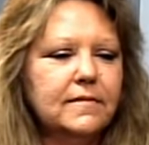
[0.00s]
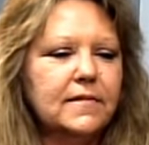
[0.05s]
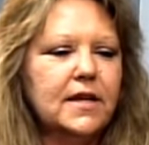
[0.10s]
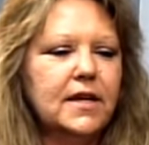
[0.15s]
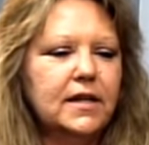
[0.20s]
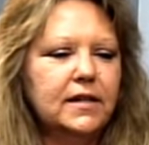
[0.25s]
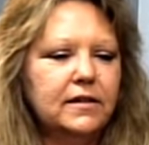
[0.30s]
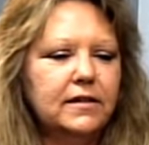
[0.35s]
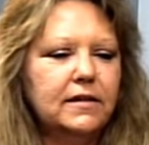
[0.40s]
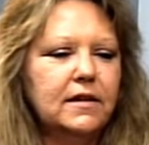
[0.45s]

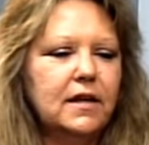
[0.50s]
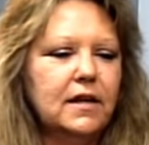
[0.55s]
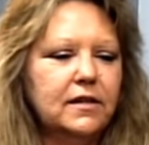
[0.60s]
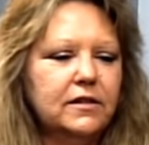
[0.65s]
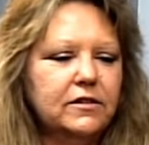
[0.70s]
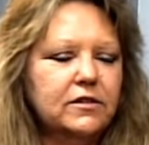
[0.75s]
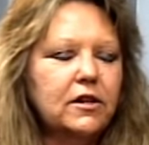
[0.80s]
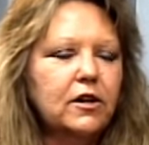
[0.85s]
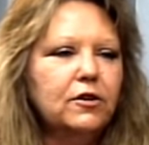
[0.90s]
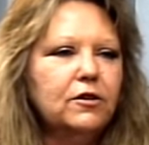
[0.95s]
and
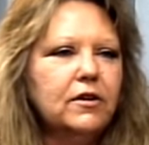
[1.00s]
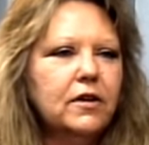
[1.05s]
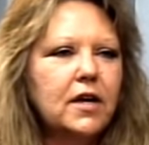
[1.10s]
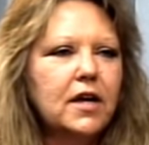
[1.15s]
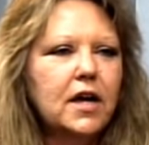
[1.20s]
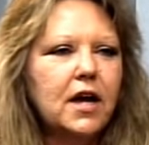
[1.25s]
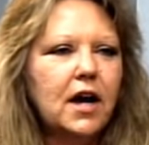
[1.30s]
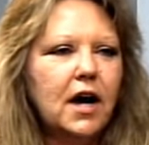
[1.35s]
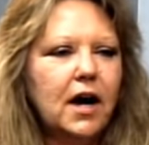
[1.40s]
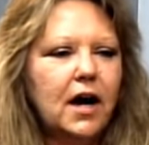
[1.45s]
and so
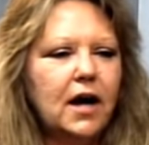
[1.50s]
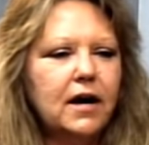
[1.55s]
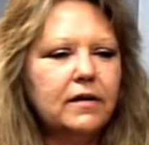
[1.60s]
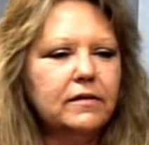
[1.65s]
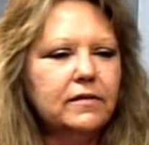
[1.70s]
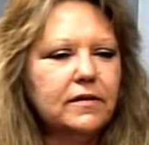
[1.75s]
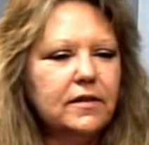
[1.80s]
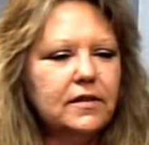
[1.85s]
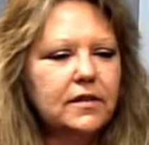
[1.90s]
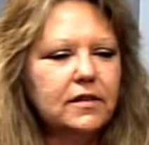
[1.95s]

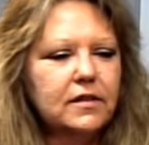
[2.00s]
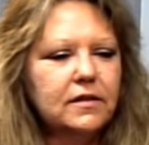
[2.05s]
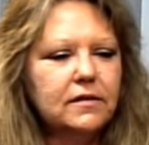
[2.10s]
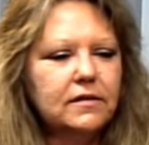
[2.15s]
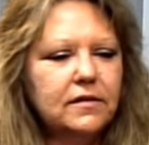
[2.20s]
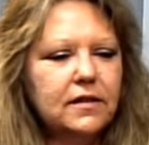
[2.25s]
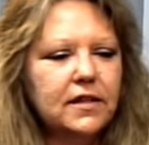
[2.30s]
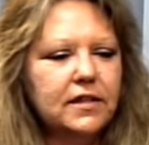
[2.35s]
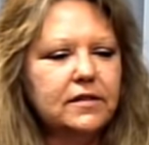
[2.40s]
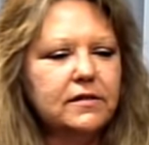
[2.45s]
I,
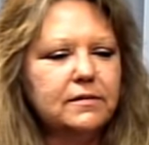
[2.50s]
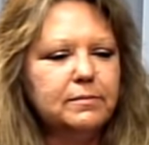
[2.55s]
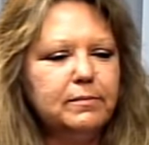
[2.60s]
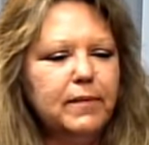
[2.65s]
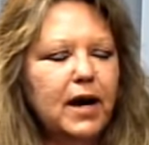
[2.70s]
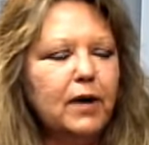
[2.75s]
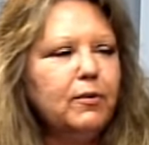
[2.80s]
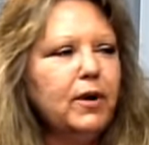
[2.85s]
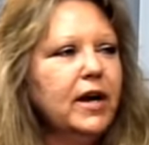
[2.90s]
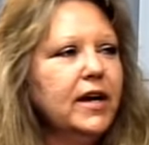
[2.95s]
it's
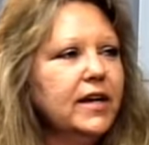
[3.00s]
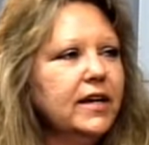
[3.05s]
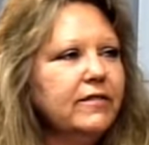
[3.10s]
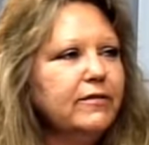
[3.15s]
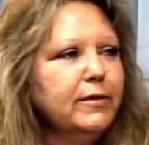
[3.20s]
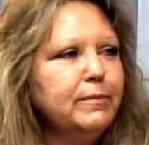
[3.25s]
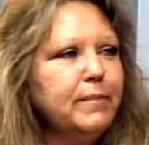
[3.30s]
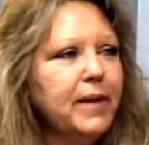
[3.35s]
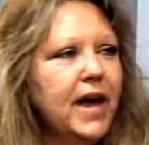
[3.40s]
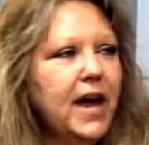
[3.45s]
my way of
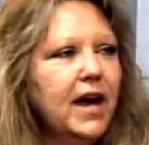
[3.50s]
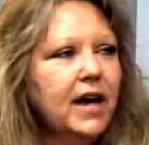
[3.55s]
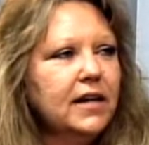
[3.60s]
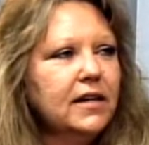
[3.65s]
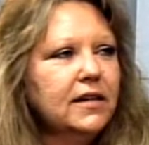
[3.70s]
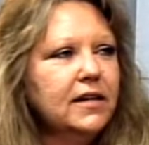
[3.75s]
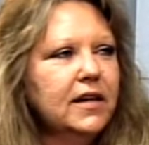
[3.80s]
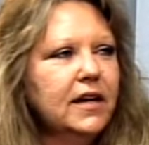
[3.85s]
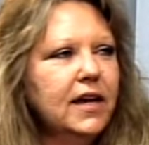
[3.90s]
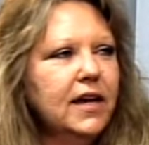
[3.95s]
giving
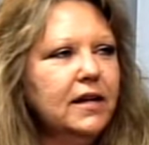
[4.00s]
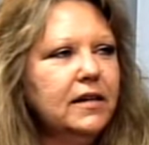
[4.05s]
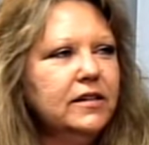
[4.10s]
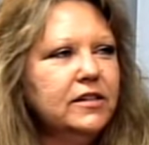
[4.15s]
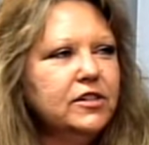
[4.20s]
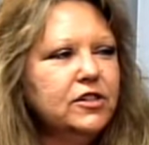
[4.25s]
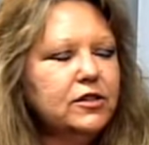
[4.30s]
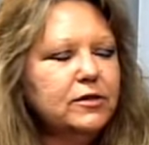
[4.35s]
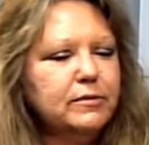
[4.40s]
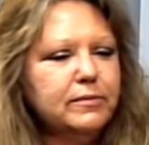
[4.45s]
back,
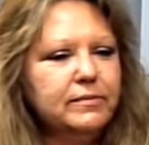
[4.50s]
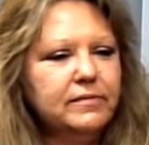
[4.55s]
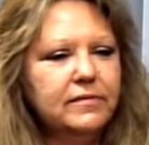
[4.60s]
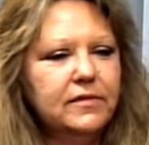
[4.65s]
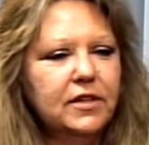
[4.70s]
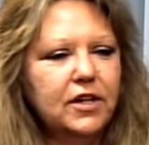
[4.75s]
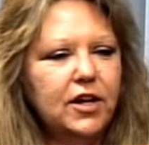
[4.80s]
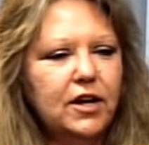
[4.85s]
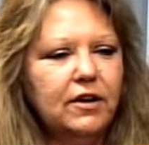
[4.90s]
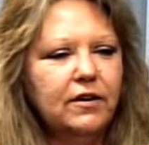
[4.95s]
and just
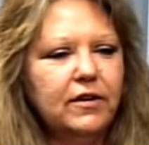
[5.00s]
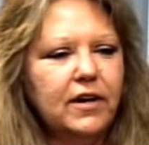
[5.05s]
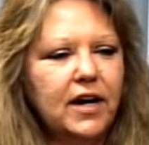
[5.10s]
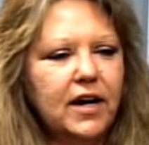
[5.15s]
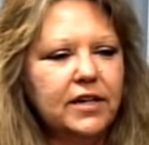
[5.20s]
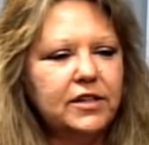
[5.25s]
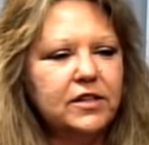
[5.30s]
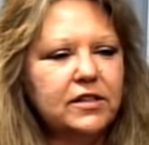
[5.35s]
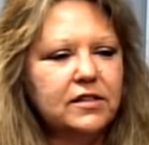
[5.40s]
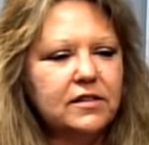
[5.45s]
you know
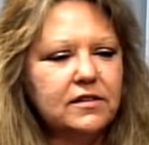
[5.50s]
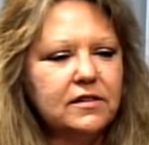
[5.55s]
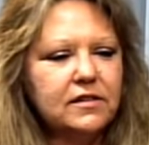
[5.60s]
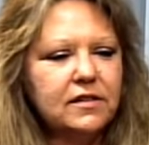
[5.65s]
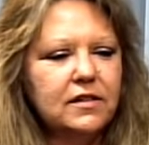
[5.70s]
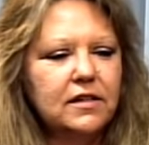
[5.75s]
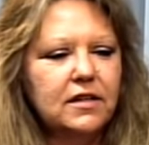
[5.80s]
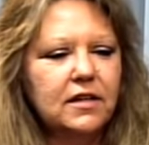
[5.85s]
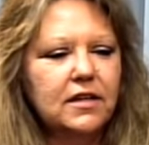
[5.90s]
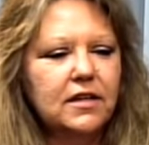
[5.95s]
I just
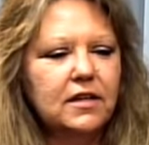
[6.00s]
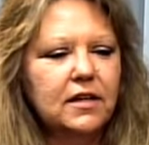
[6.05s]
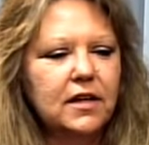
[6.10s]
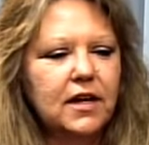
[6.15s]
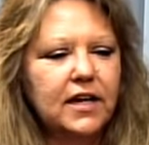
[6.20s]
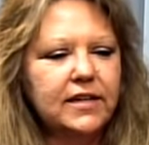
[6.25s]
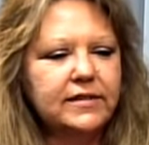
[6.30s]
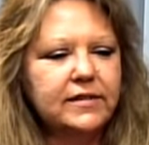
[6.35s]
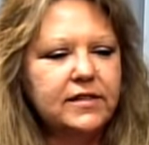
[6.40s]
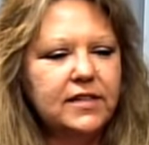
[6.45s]

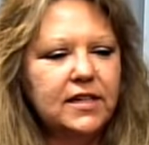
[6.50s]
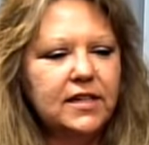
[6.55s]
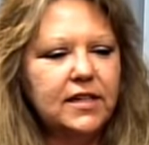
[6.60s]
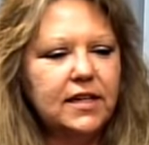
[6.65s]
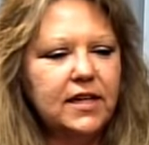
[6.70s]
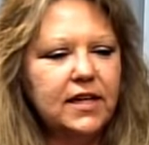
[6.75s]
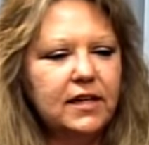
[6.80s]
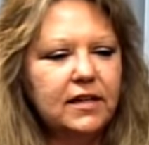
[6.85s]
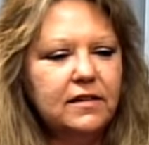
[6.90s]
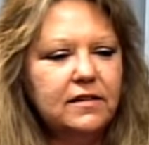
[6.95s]
I see
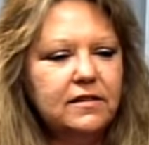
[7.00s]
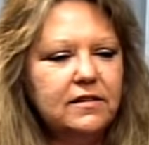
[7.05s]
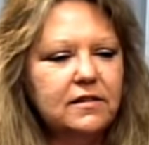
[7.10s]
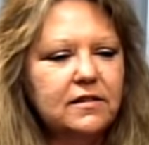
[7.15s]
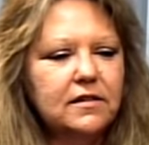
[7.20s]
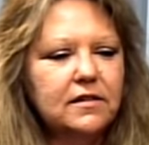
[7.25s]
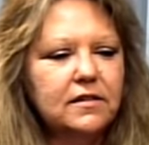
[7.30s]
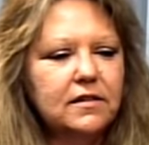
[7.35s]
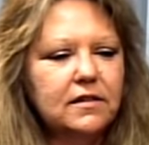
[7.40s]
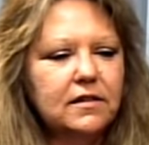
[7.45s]

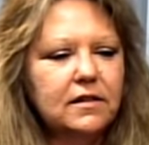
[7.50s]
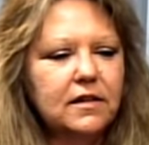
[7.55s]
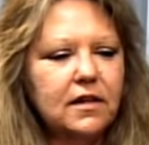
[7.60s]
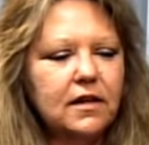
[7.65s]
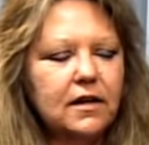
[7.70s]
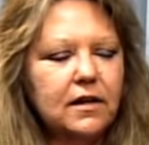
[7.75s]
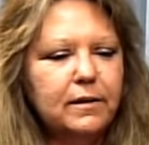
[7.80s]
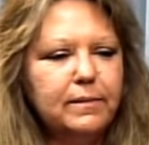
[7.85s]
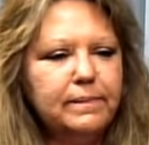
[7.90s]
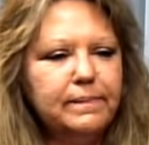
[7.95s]
kids,
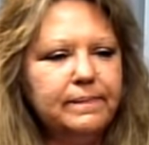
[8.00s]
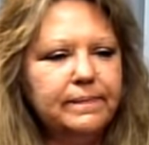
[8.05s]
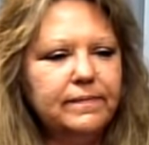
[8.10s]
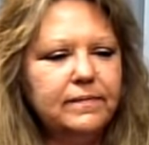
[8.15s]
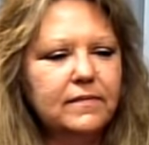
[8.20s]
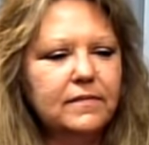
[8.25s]
um,